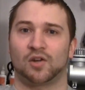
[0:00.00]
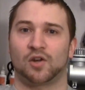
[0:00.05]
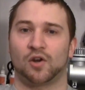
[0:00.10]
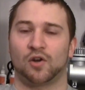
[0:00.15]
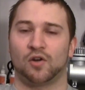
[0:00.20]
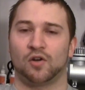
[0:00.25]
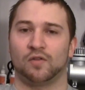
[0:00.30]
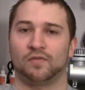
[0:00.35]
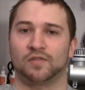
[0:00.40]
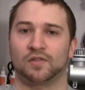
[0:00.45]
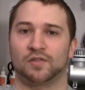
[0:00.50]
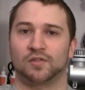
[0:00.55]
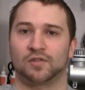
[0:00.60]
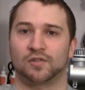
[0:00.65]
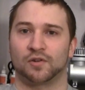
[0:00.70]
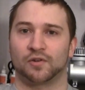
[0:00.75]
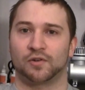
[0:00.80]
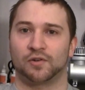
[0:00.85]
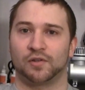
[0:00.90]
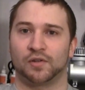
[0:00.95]
curves and
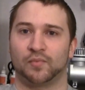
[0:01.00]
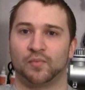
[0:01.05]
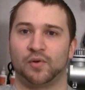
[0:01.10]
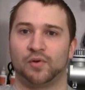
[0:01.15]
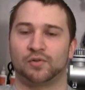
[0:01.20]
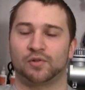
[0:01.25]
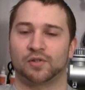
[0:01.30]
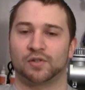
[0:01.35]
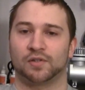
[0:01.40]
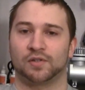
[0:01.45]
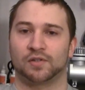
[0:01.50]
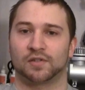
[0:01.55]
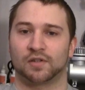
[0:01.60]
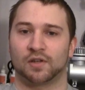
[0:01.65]
circular motions.